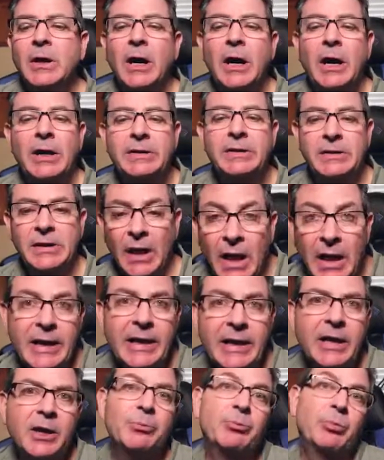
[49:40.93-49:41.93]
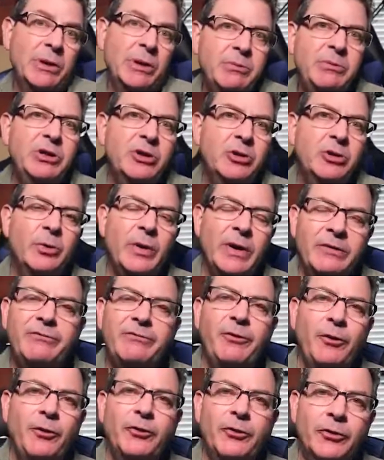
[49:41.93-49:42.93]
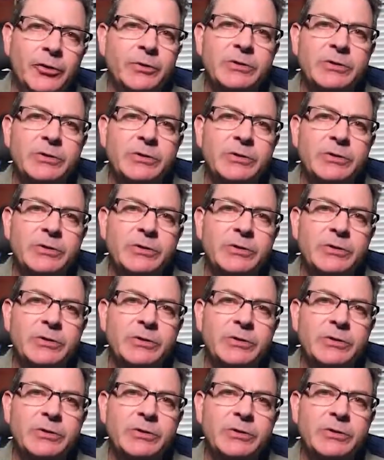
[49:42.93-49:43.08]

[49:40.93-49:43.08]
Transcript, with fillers: unlike bring me your red folder,